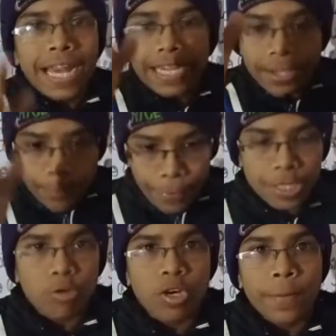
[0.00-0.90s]
at a
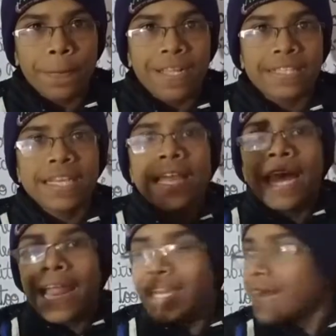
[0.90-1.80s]
particular place,
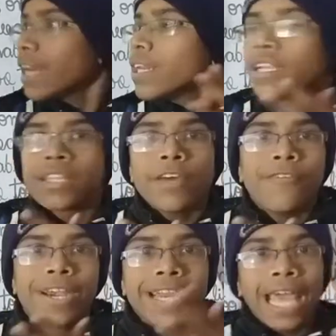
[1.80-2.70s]
and then the
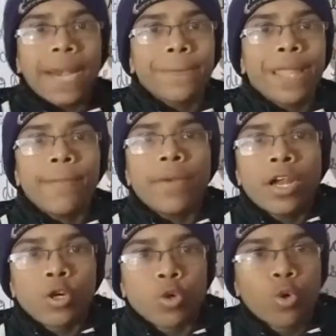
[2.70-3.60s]
wind help them
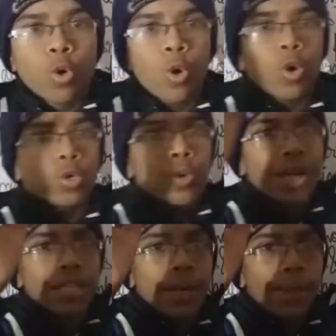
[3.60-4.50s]
to go to
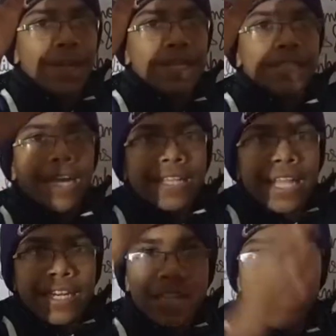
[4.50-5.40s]
another place, and
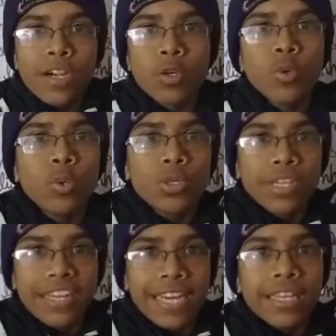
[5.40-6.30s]
then they will do
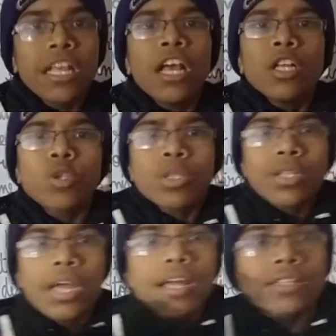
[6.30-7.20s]
rain.
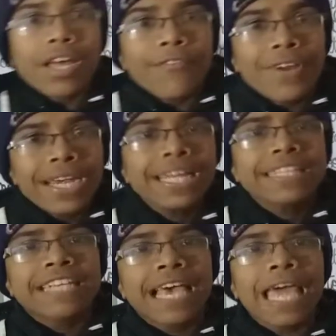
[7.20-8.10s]
So the wind
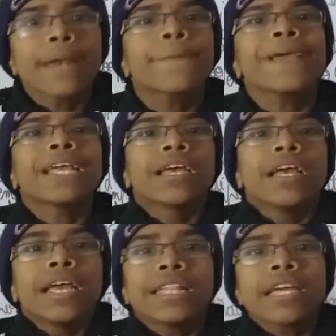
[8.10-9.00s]
is helping
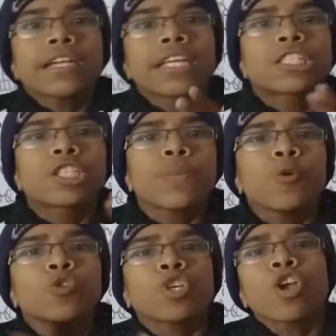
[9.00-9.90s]
in the
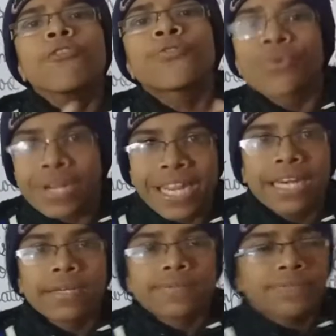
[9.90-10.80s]
distribution of
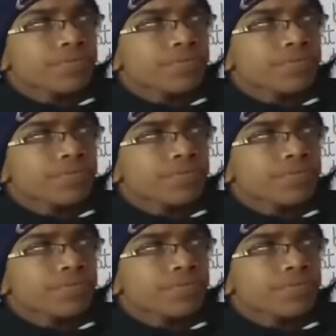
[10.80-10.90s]
rain.